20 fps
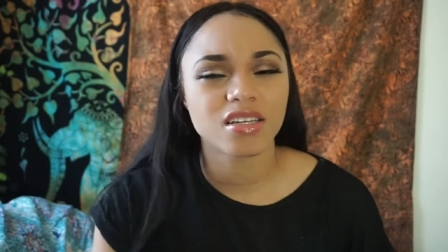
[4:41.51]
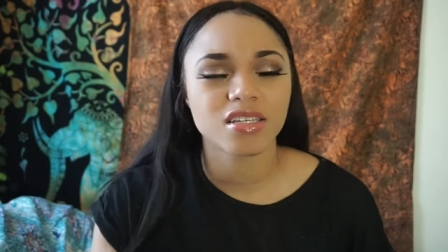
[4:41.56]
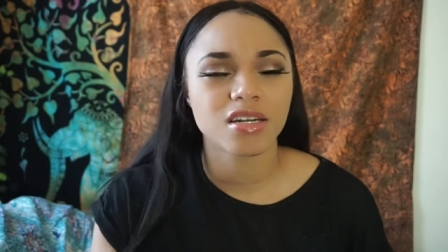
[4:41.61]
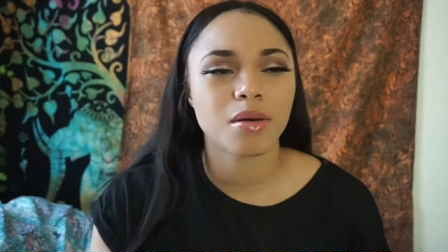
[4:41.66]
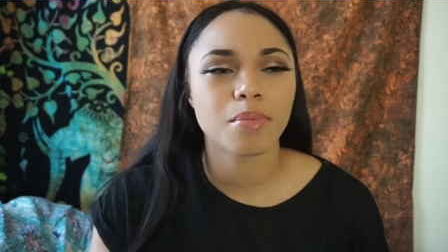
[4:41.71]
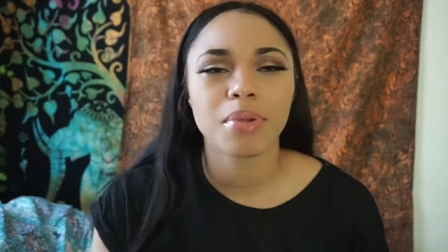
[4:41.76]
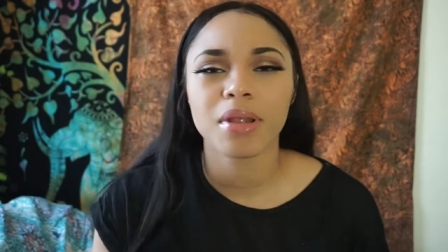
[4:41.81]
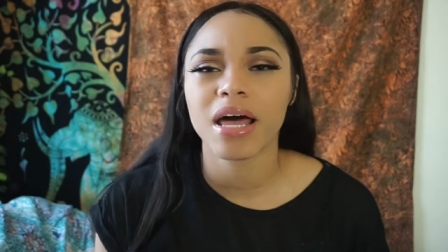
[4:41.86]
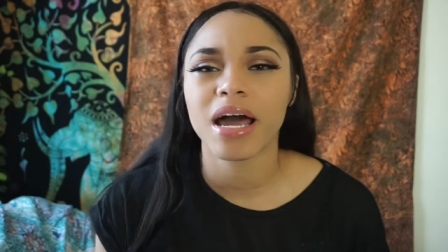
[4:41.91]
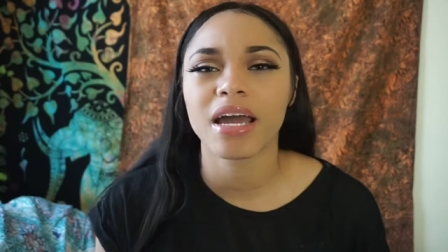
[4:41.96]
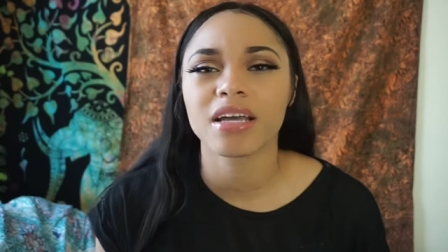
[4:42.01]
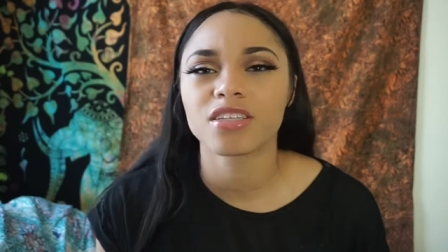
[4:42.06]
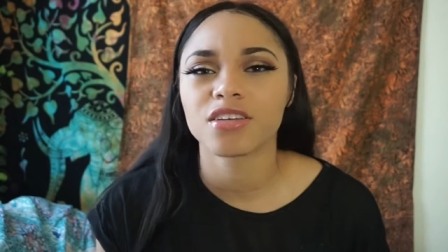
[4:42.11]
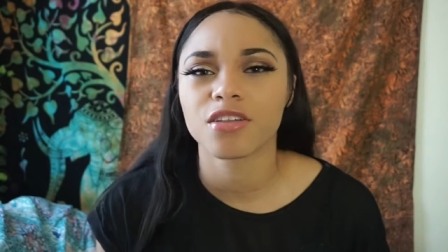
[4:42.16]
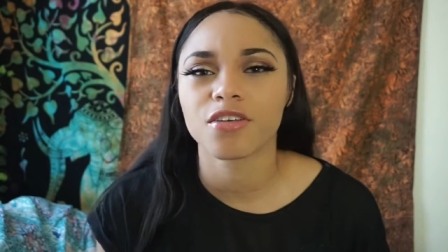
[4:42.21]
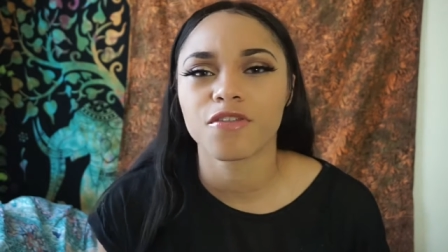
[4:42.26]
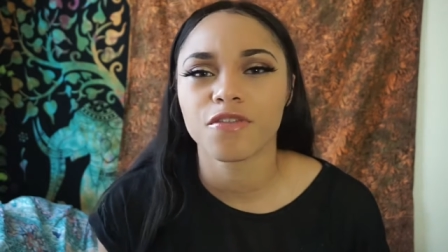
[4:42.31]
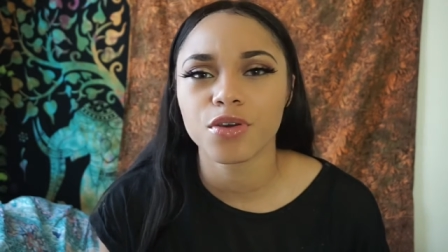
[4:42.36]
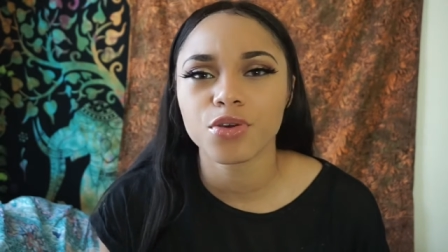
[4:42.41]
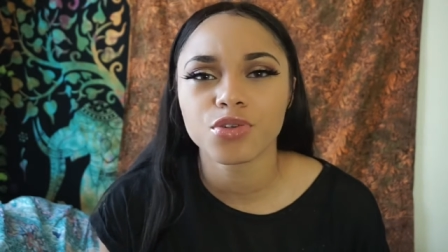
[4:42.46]
doesn't apply to the
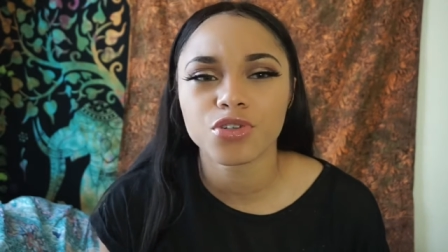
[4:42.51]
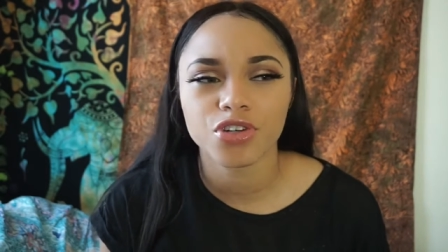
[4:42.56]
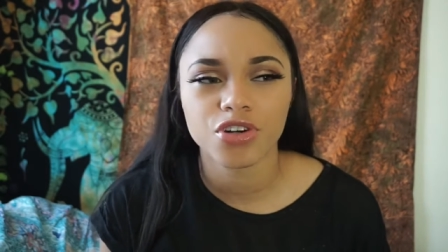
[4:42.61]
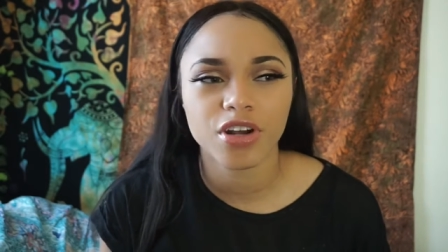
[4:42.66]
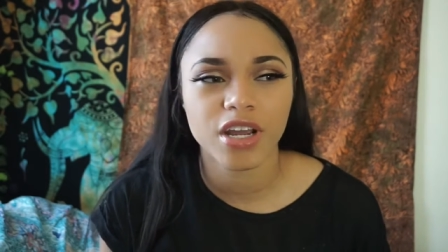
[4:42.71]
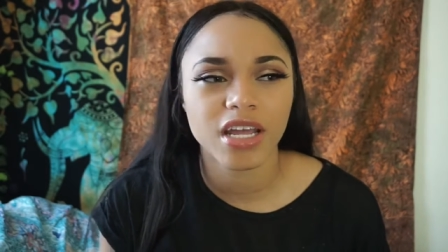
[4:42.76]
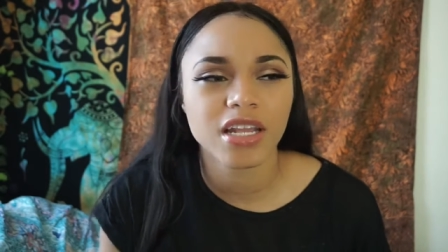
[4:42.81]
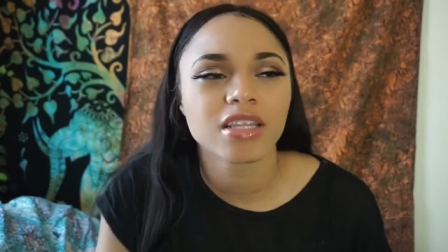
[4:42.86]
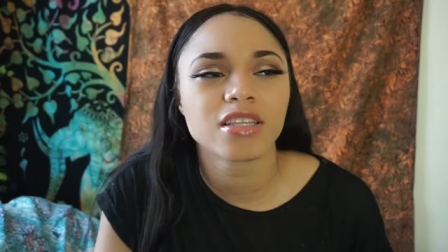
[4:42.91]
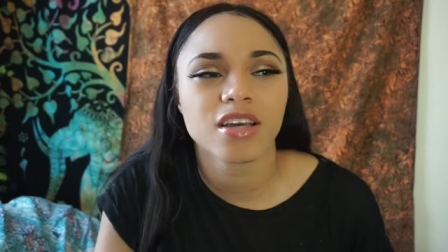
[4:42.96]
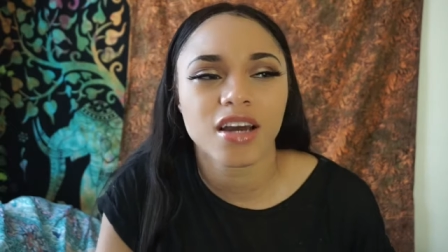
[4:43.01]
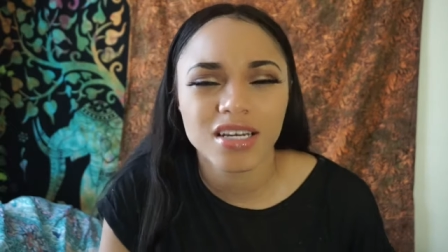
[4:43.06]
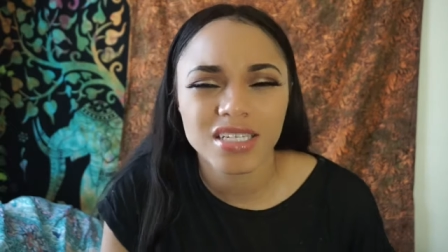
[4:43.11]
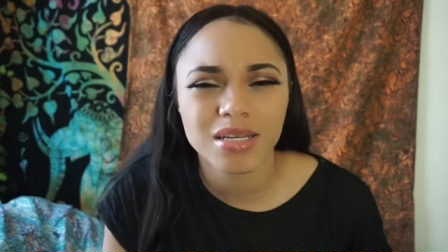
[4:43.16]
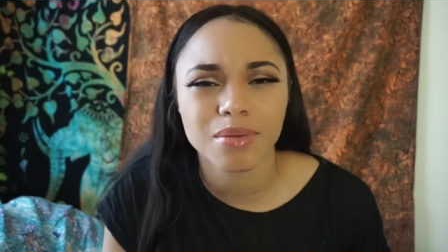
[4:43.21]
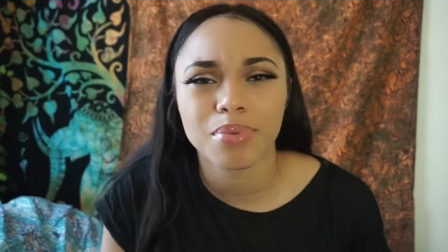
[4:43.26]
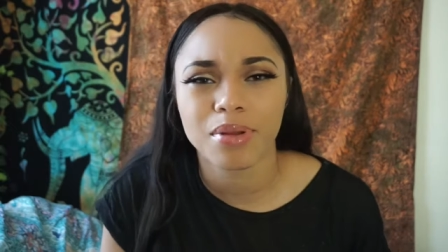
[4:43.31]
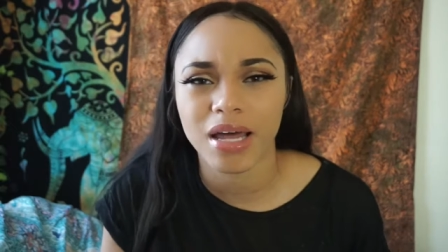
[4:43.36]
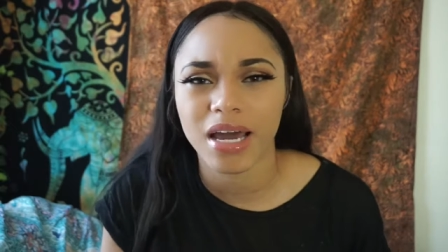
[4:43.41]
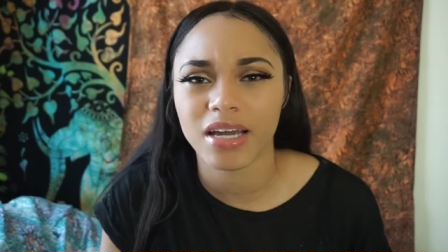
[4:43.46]
future. It does
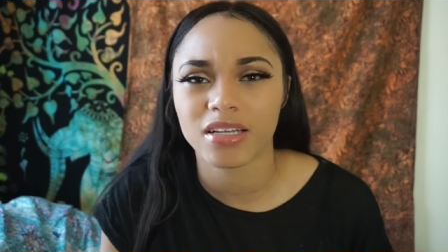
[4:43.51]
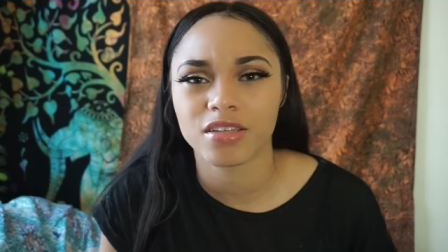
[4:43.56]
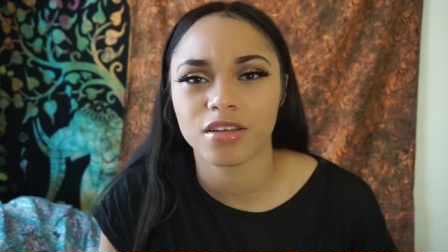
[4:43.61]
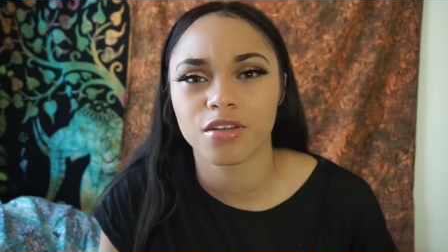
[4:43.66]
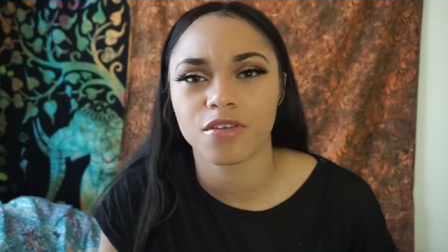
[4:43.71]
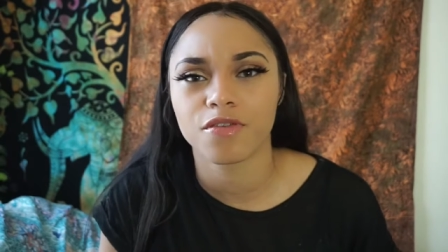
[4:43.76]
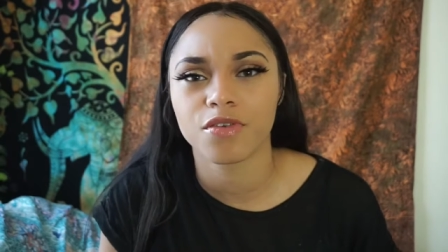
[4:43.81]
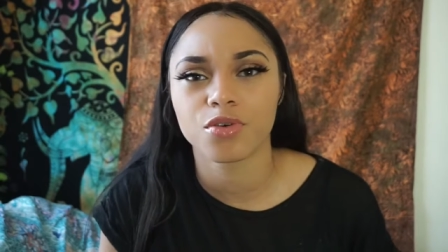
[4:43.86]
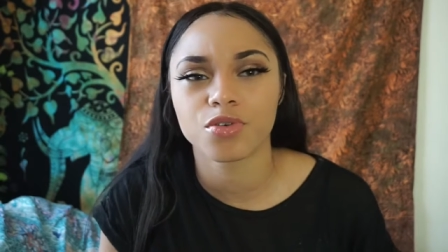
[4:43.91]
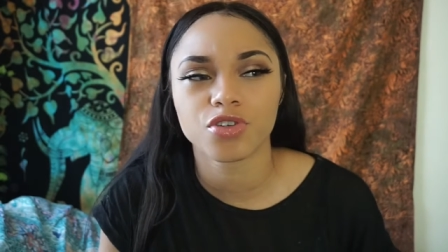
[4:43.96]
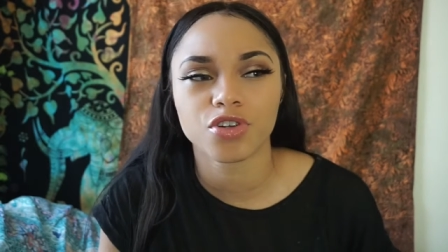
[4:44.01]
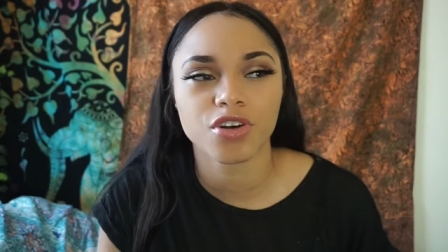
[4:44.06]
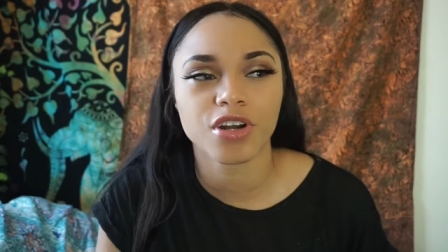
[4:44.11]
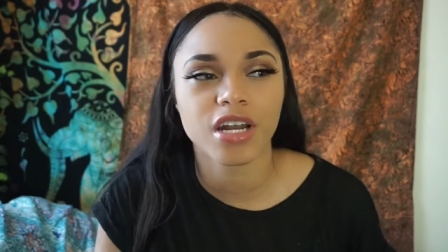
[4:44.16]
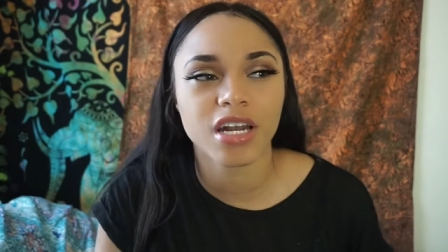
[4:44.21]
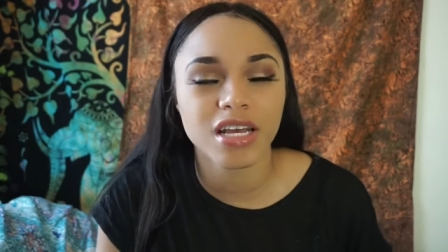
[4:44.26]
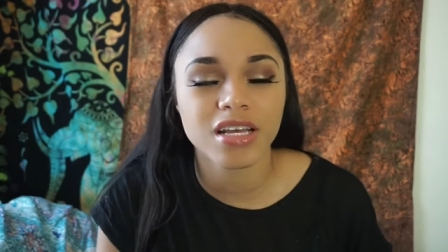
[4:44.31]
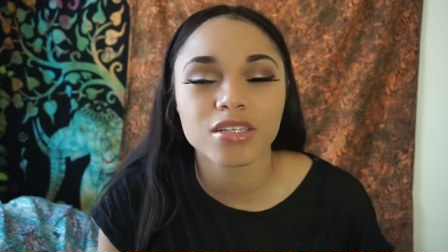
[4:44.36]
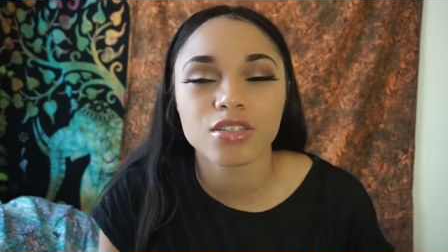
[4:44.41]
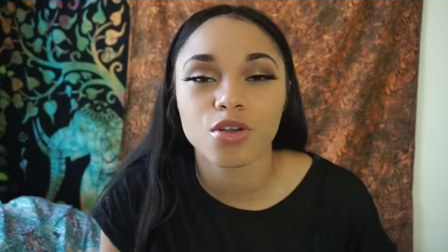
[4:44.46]
apply to the future. It
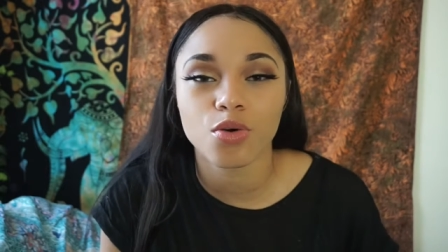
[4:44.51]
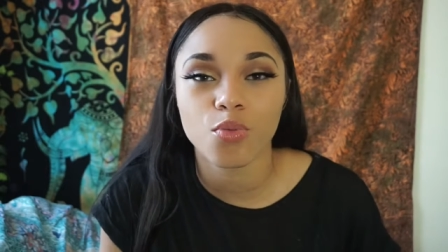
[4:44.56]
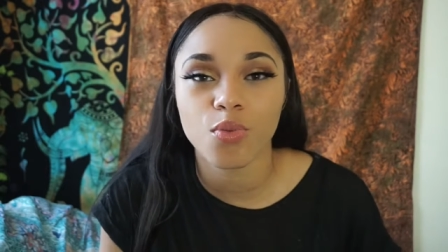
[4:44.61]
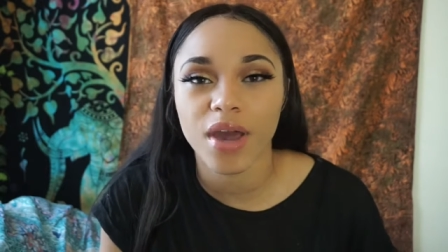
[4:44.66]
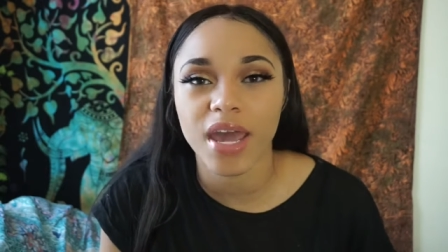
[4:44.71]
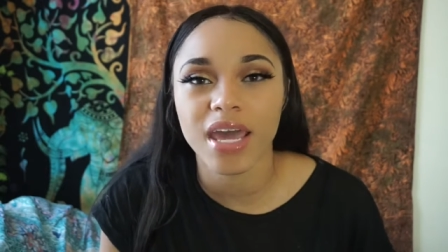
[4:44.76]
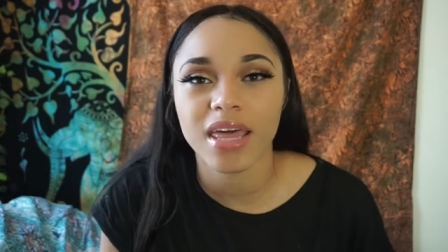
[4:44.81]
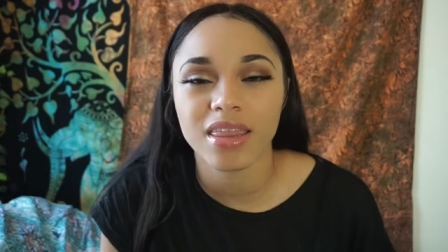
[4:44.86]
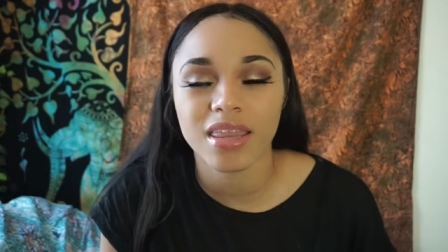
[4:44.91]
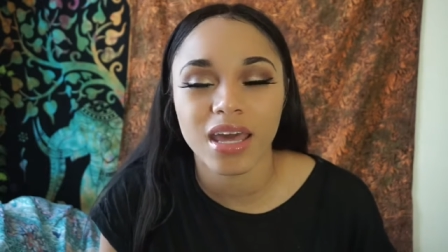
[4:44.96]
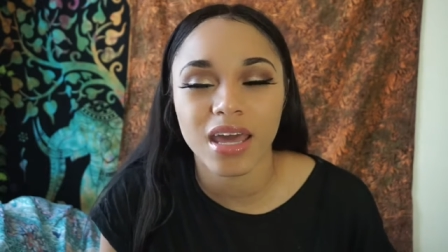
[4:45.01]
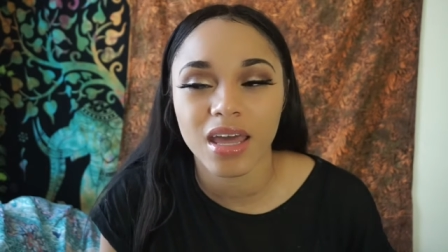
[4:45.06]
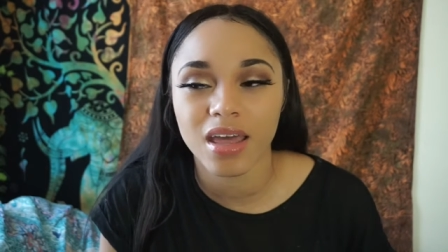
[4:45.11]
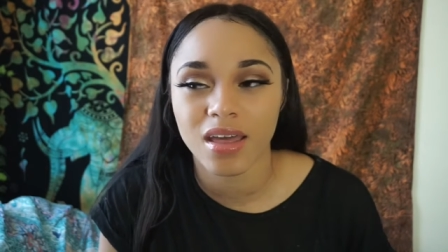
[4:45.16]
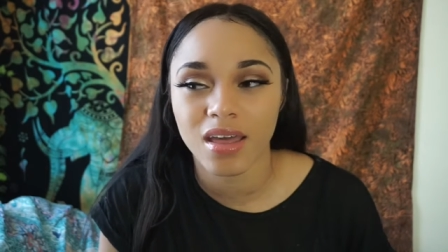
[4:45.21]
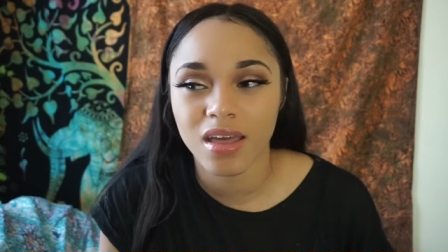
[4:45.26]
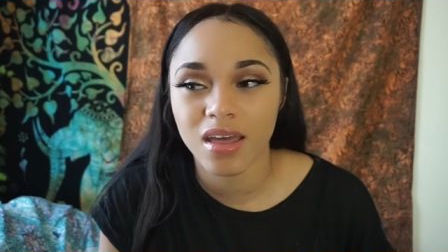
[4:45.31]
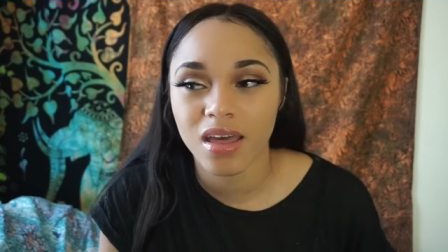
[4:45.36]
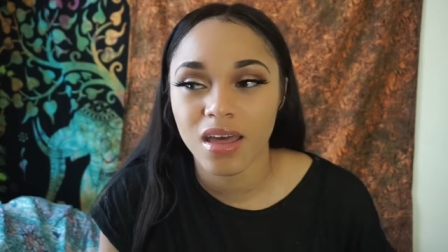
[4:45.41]
is the way that,